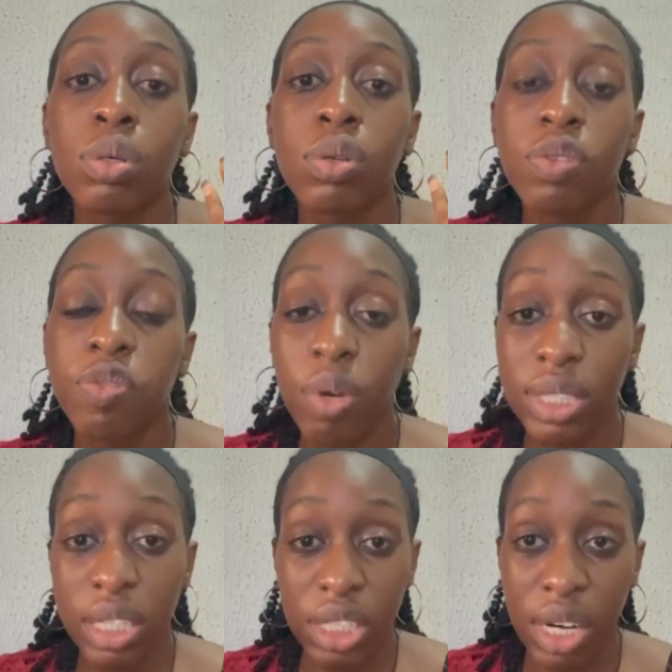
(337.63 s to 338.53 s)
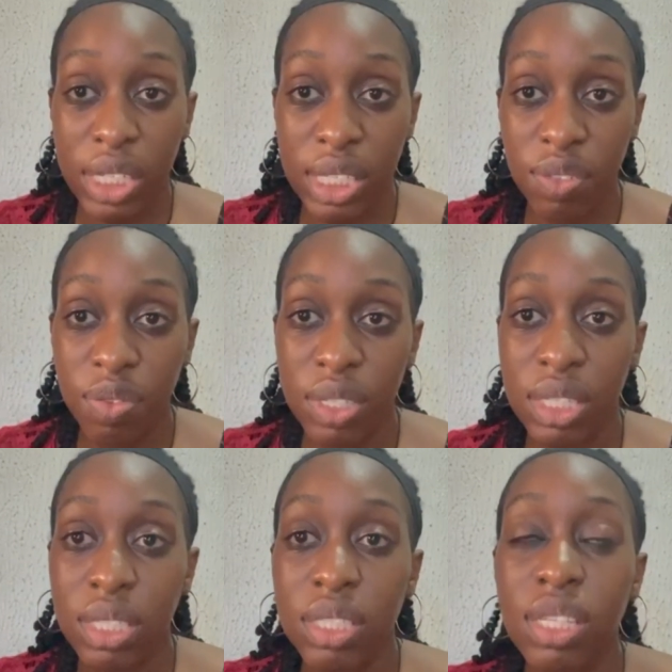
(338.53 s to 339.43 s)
for tertiary
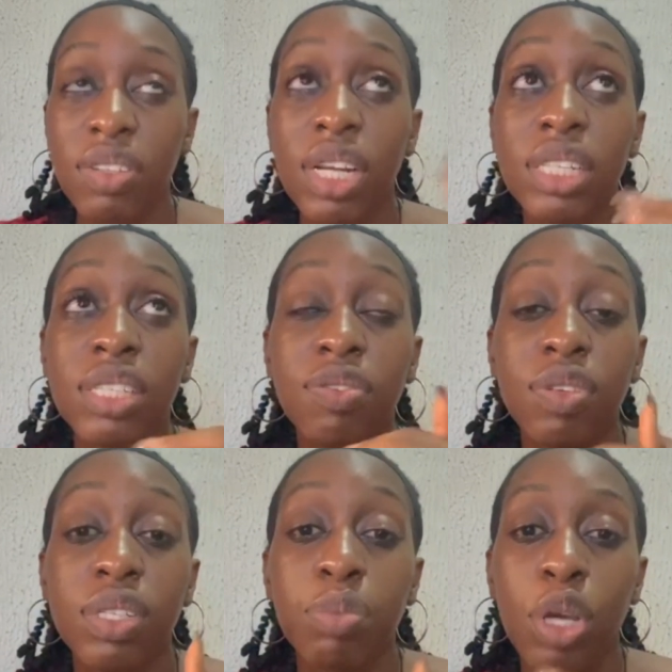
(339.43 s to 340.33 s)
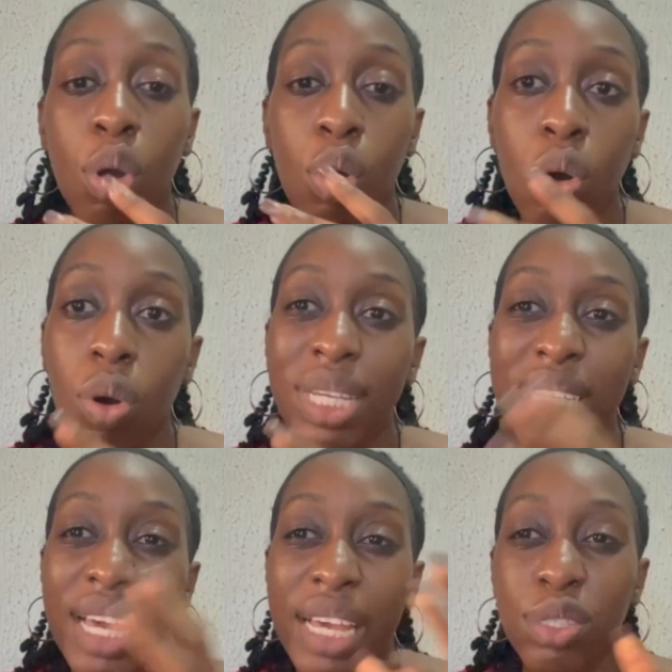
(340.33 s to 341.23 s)
syphilis may occur
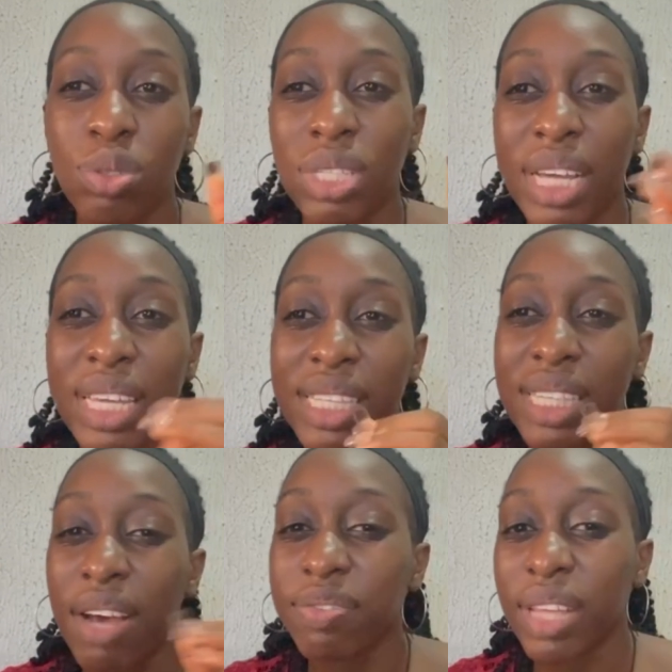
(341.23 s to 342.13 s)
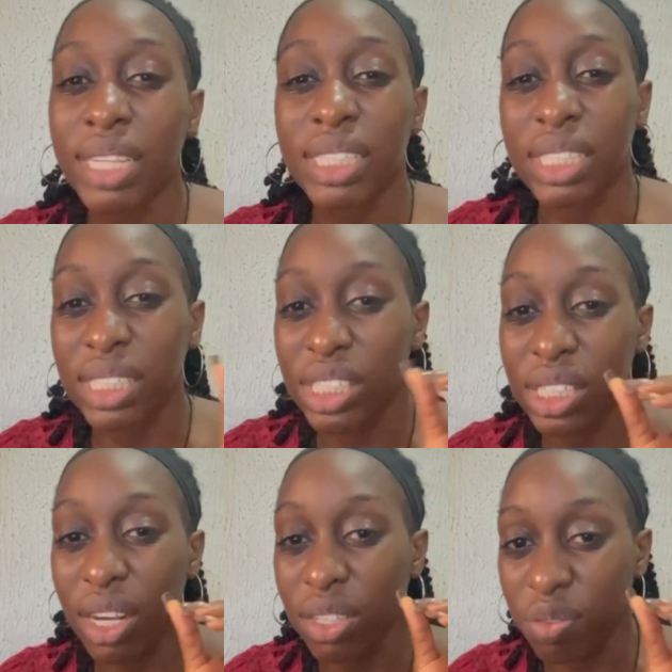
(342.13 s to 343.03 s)
years to decades after the
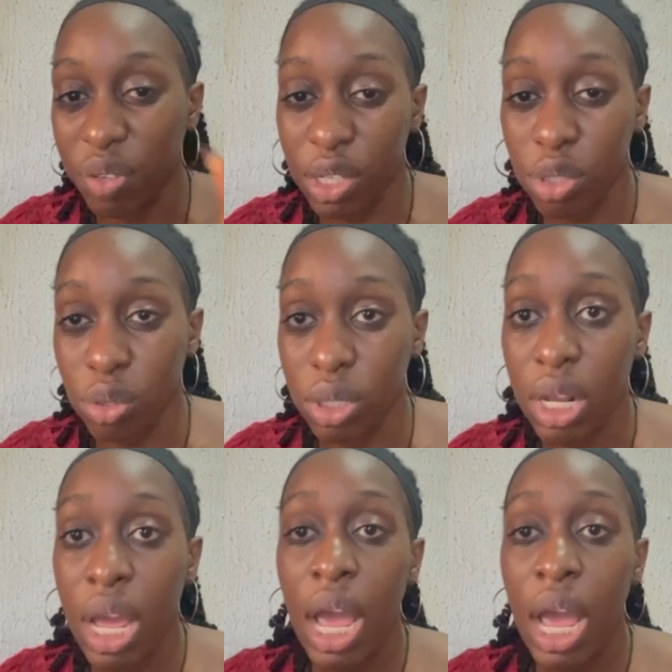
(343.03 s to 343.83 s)
initial infection,